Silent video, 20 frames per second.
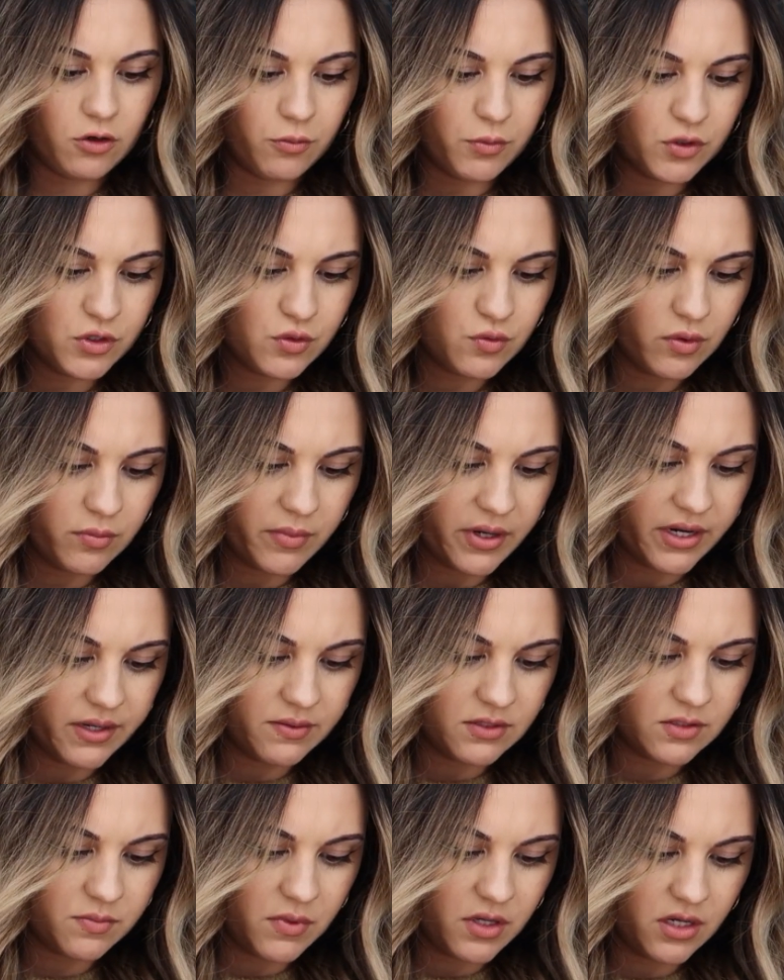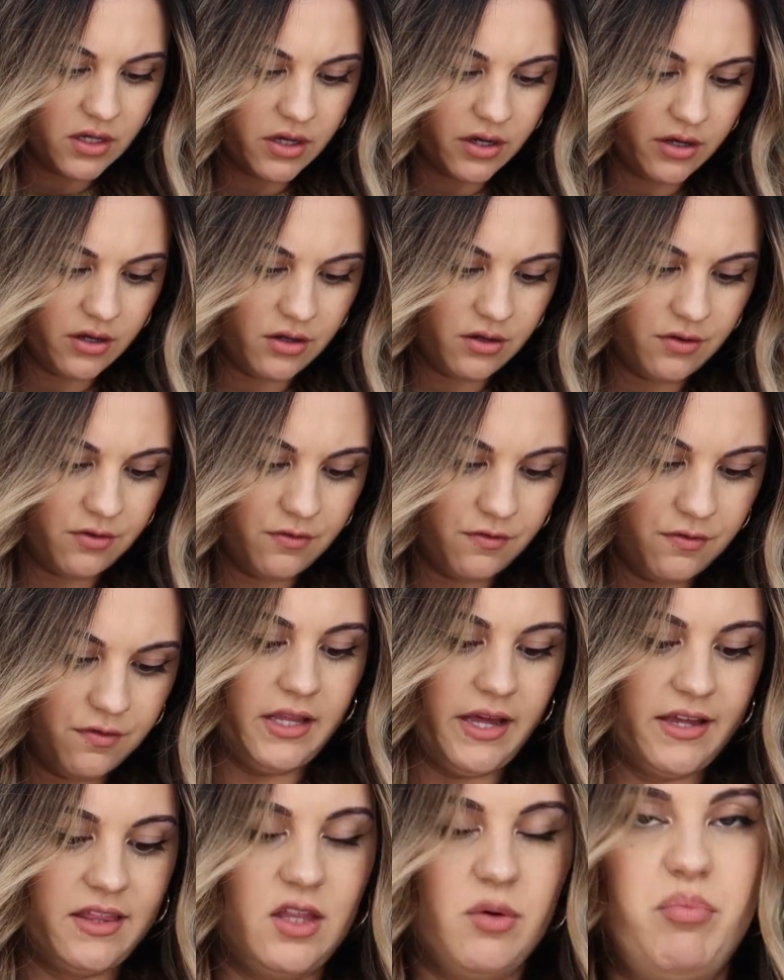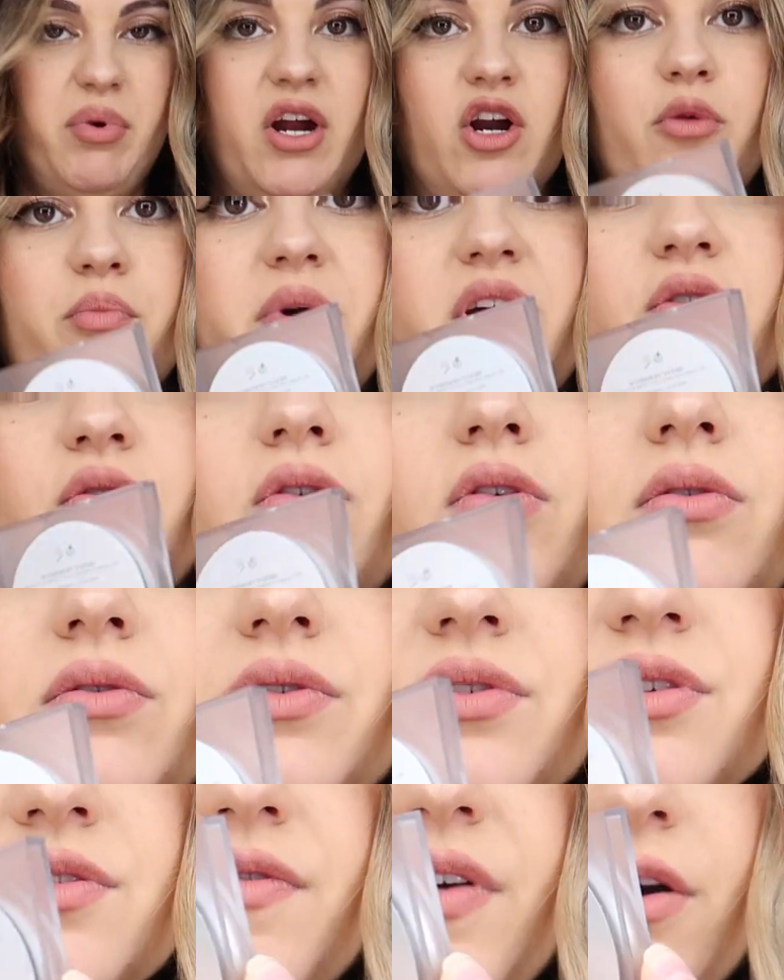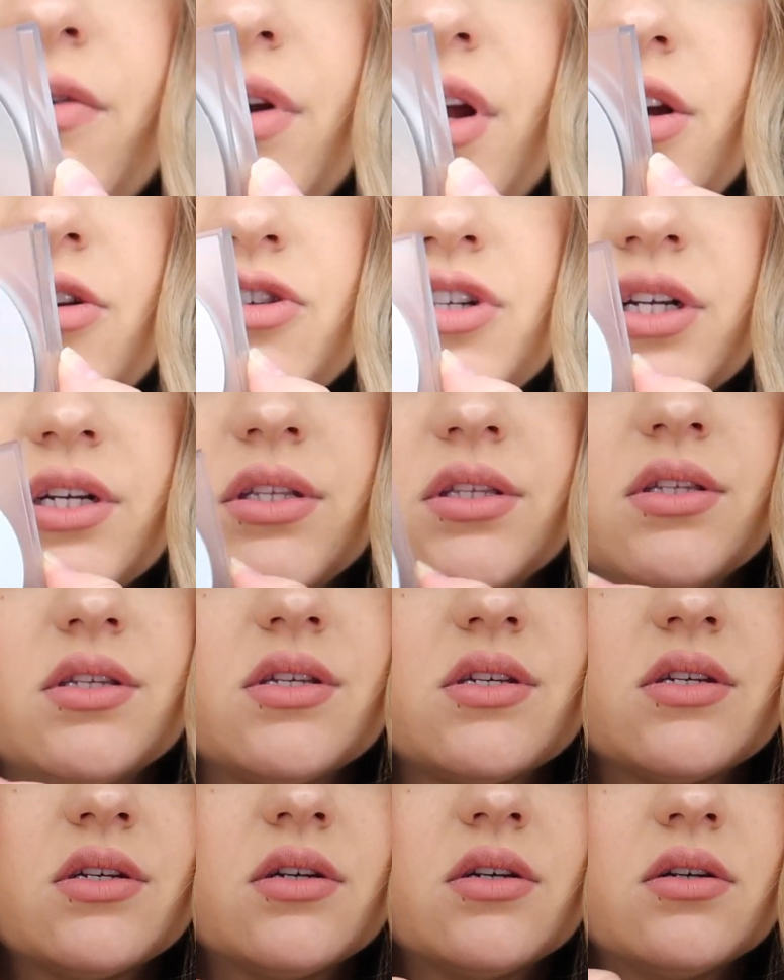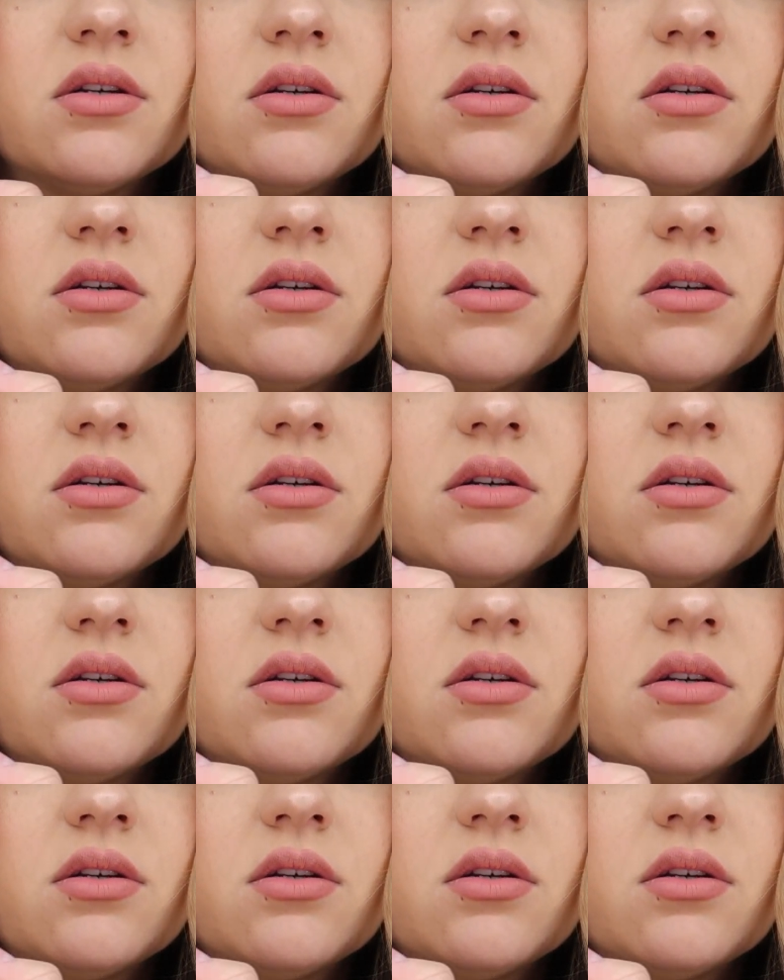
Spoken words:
almost reminds me of like the Bare Minerals foundations.